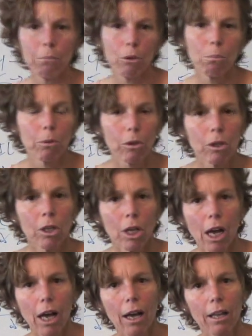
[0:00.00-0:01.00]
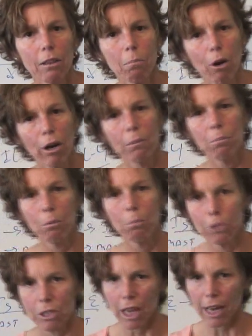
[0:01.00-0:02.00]
pooper
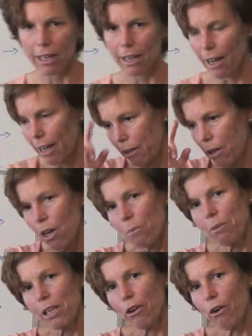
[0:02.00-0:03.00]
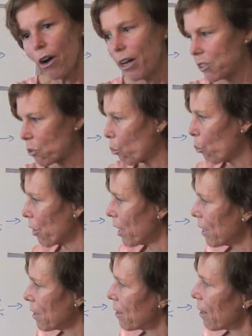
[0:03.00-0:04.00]
cytokine, because what it